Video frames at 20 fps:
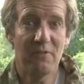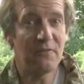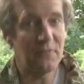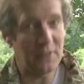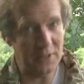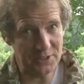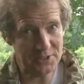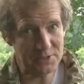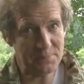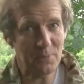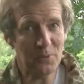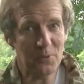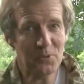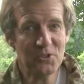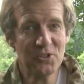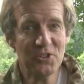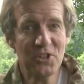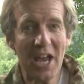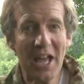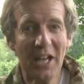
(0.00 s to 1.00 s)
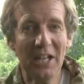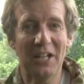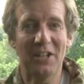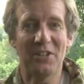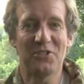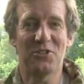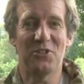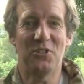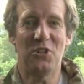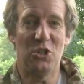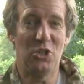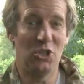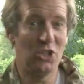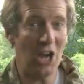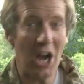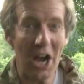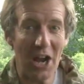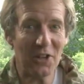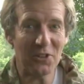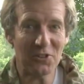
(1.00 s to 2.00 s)
Field Sports Channel has got a
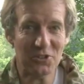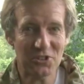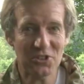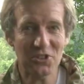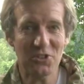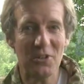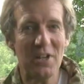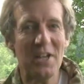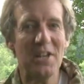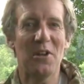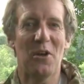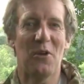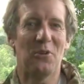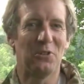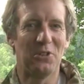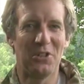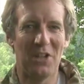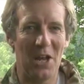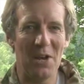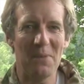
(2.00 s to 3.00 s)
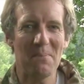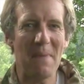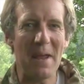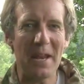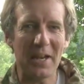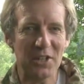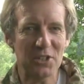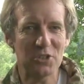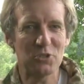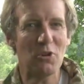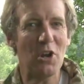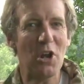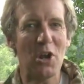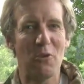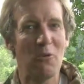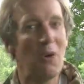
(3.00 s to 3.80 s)
giant screen on Gunmakers Row